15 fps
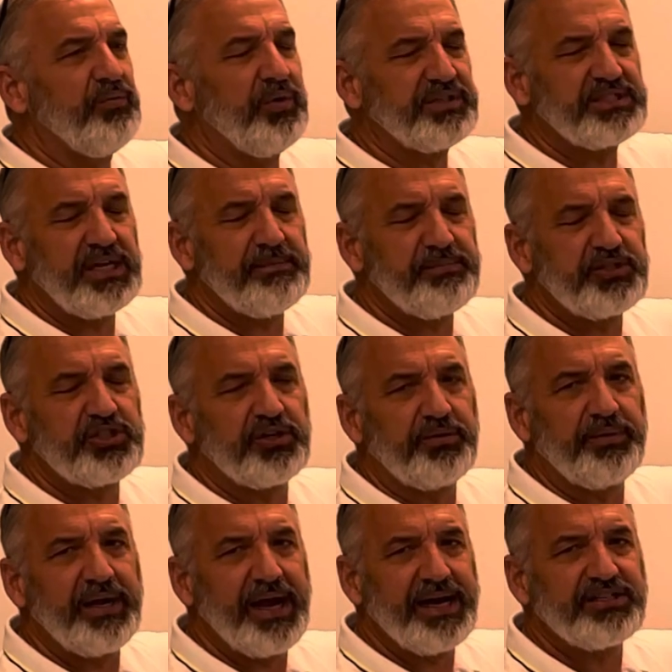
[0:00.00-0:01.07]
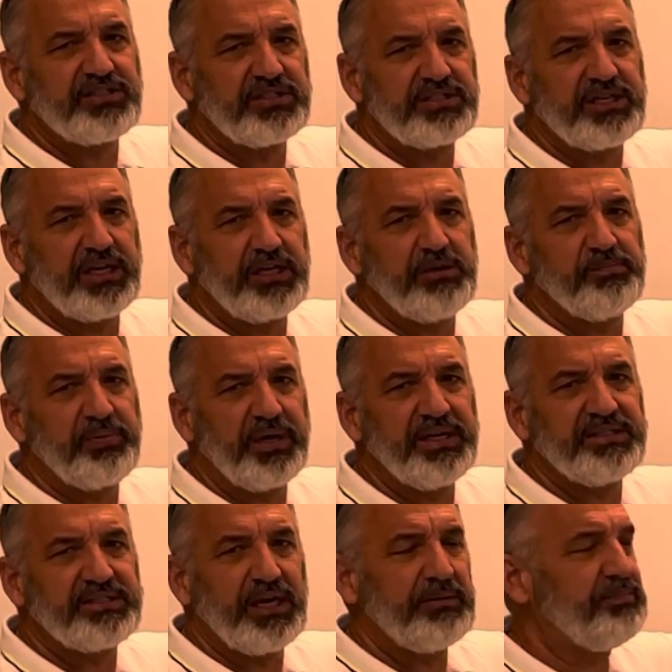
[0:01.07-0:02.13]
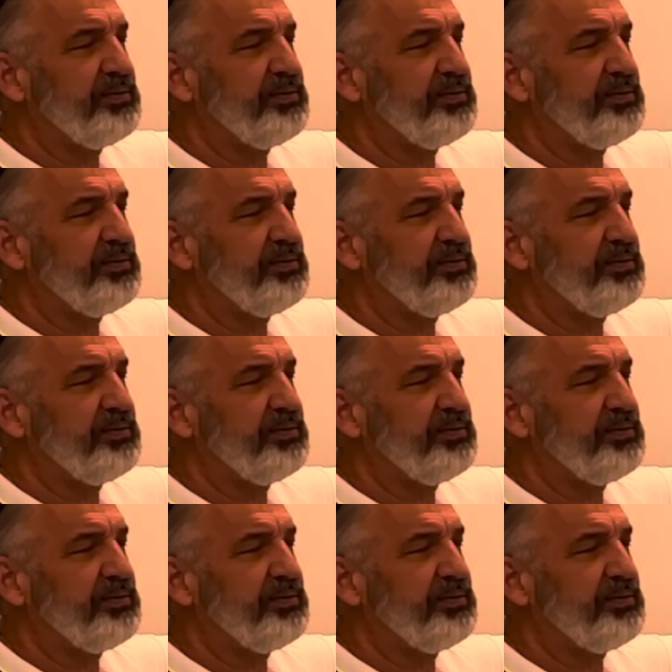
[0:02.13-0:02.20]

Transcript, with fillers: what temperature reaction is taking place at